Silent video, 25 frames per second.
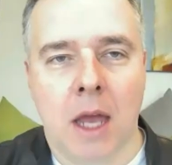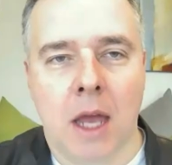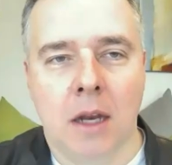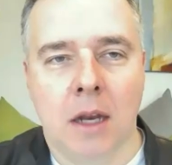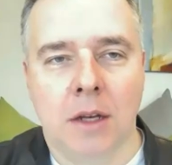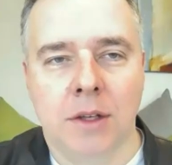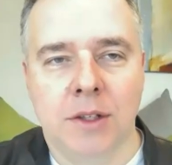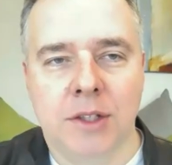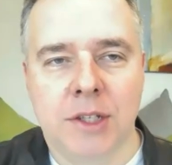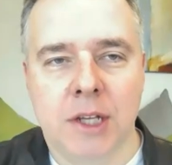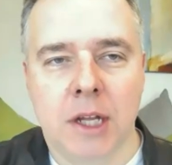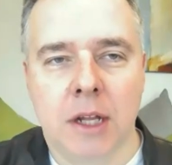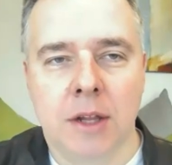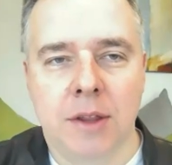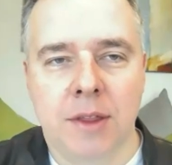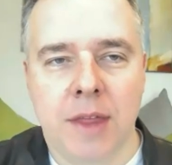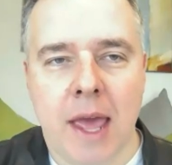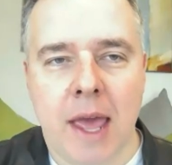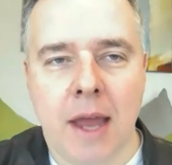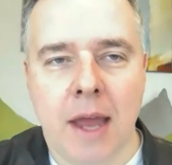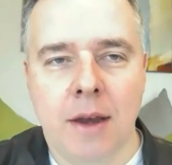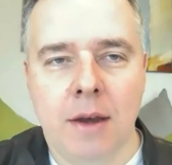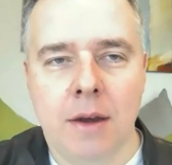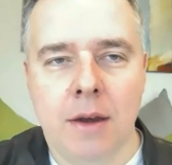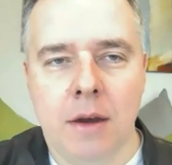And until
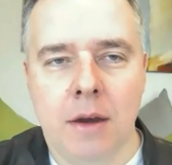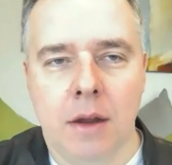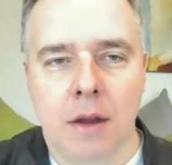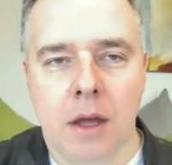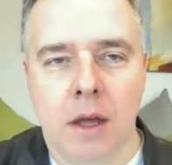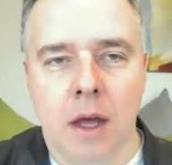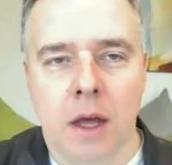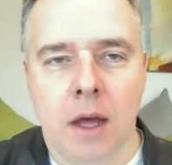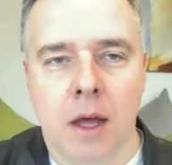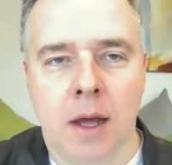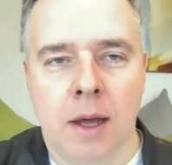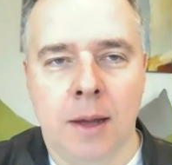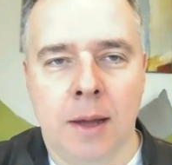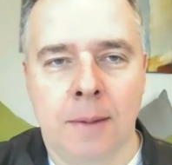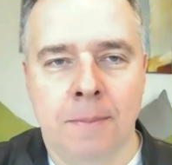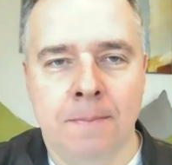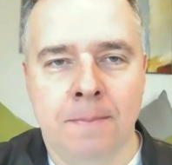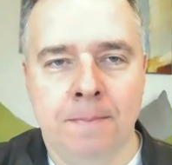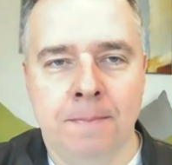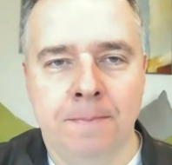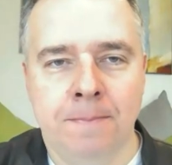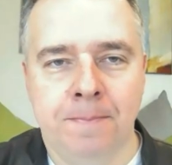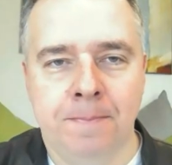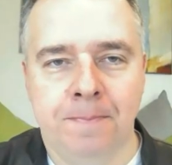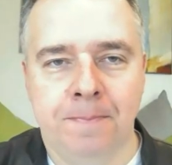then,
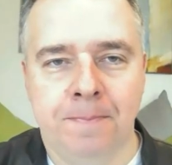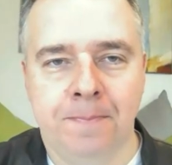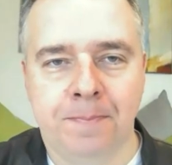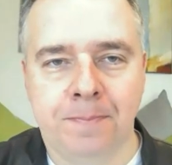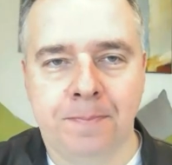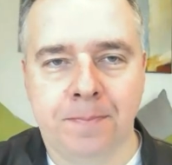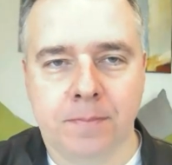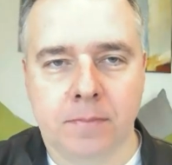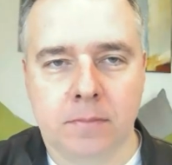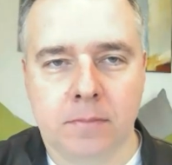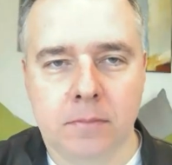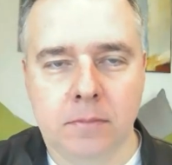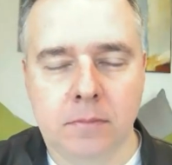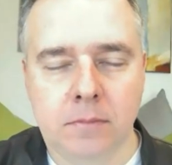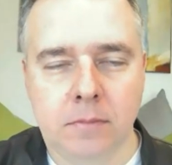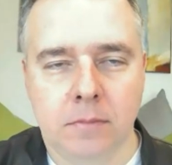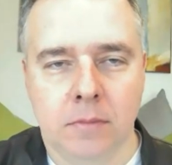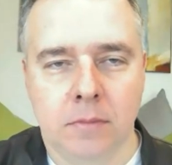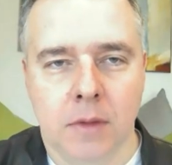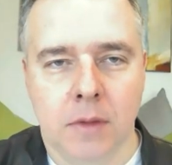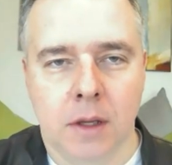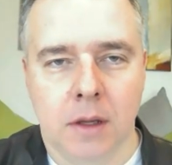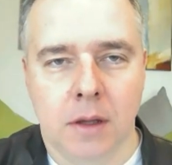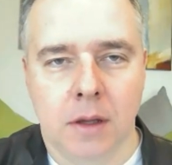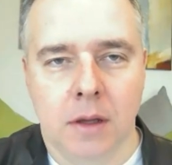um,
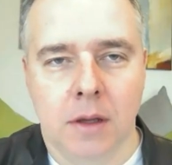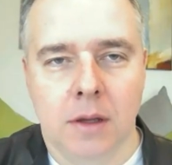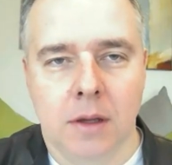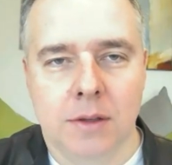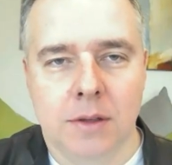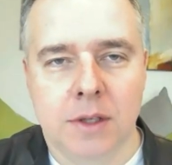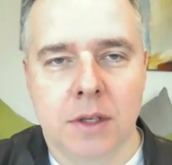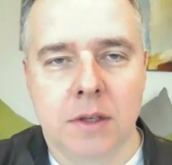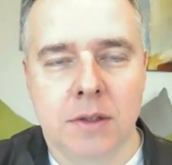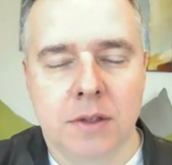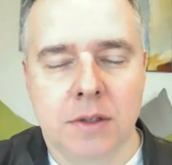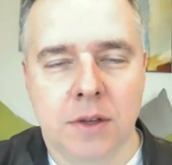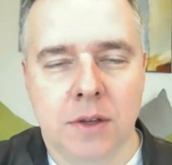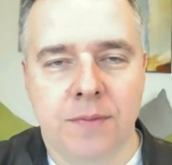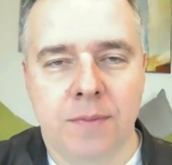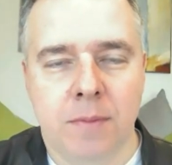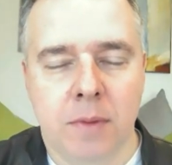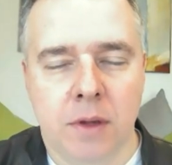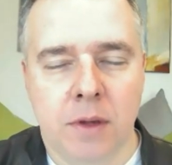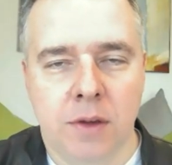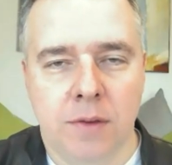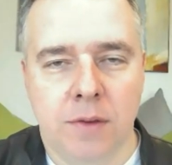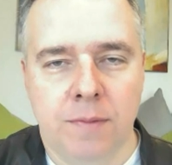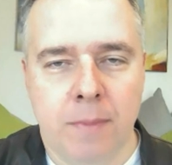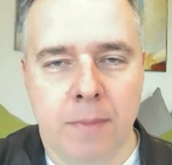since
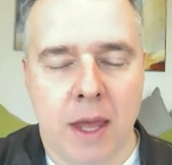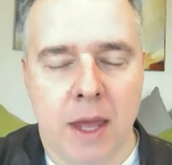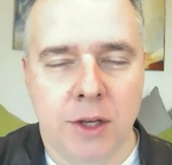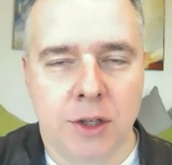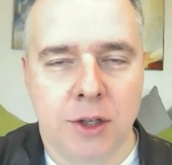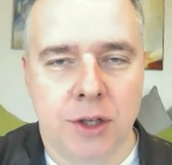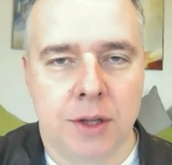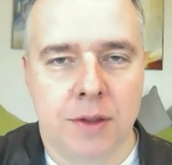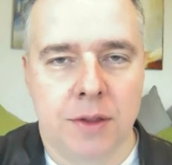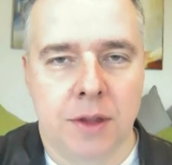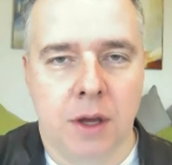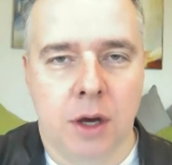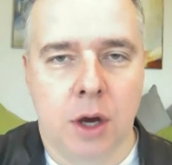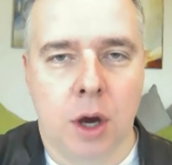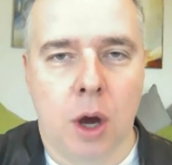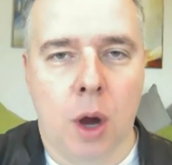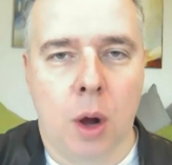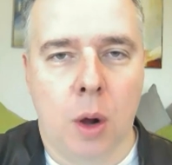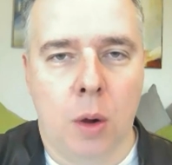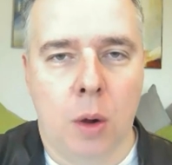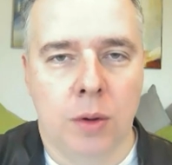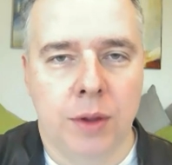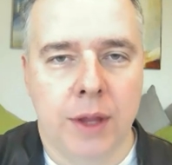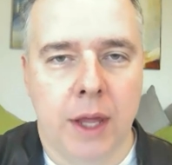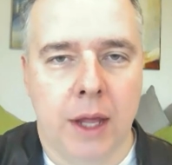you've mentioned the
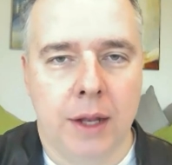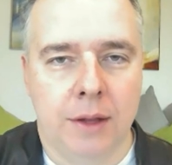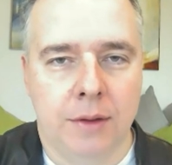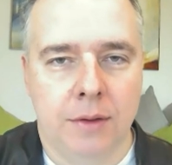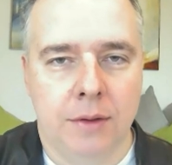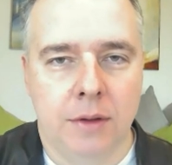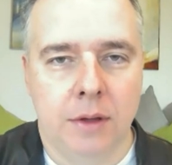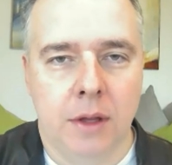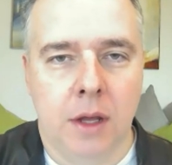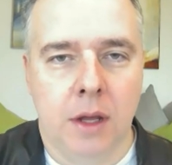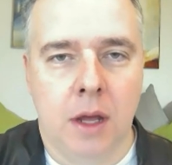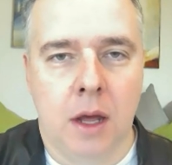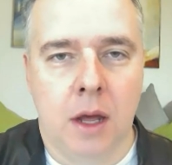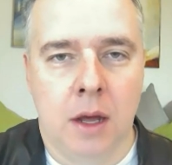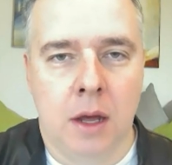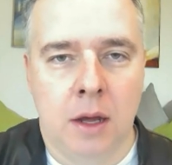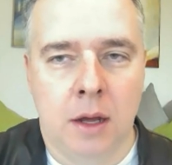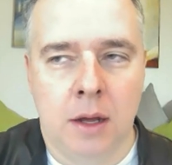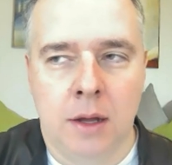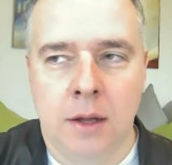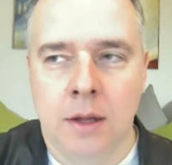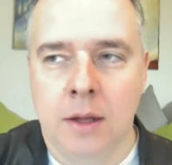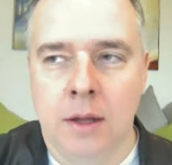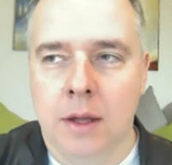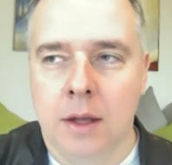hole that
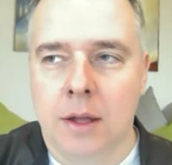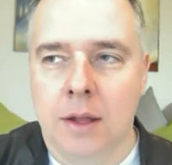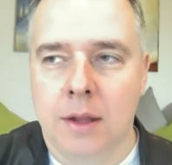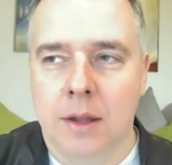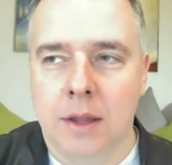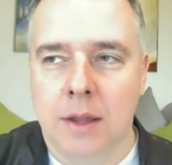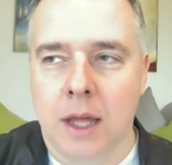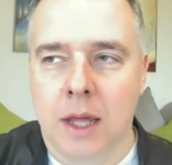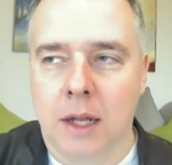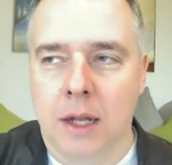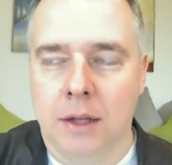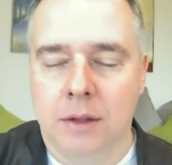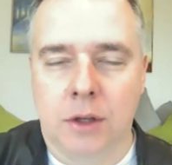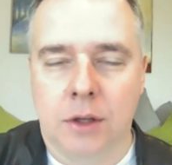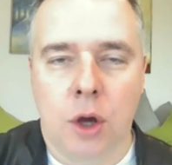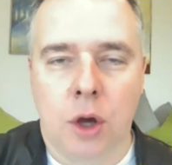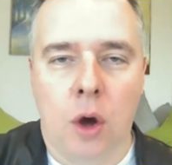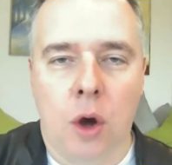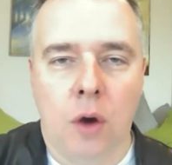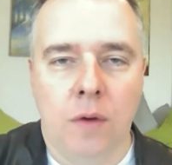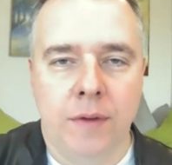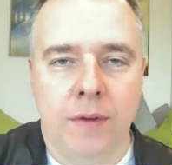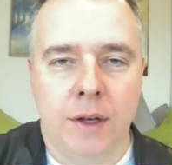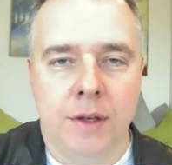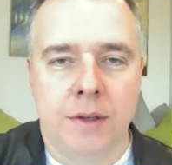uh, that
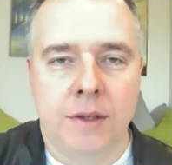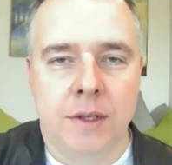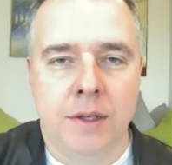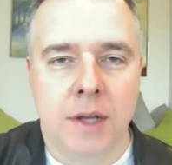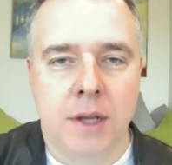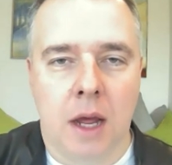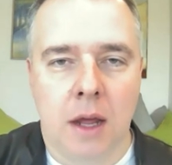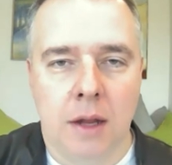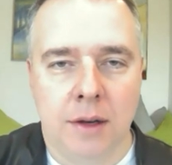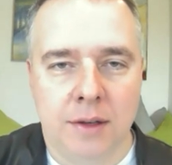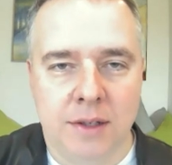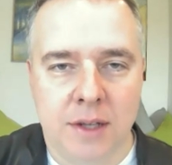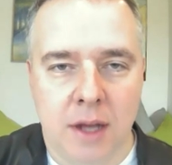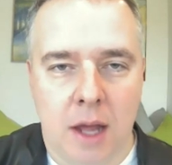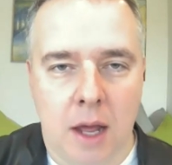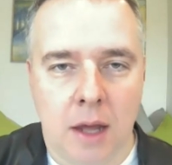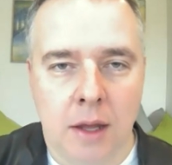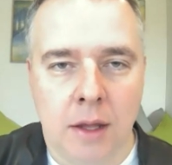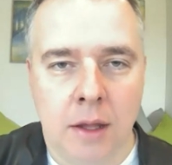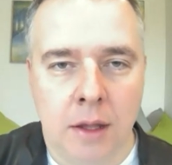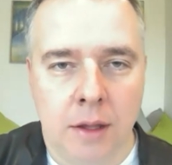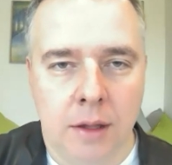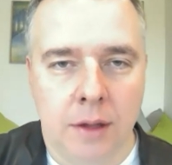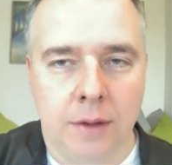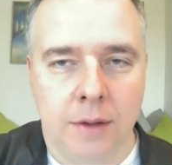COVID d-
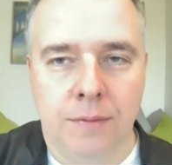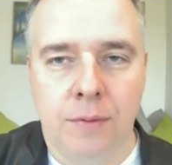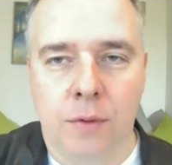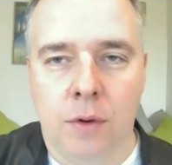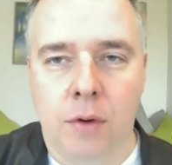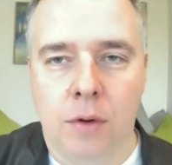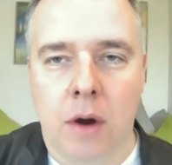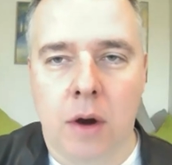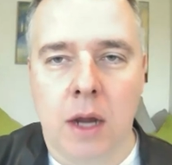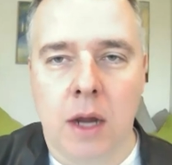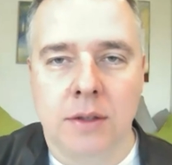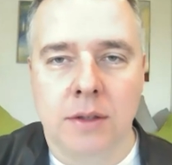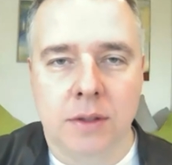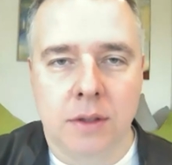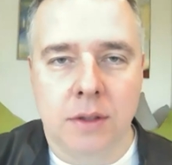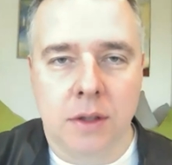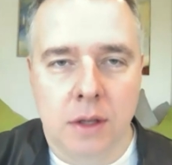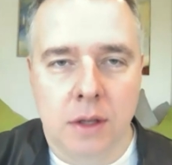dug for us,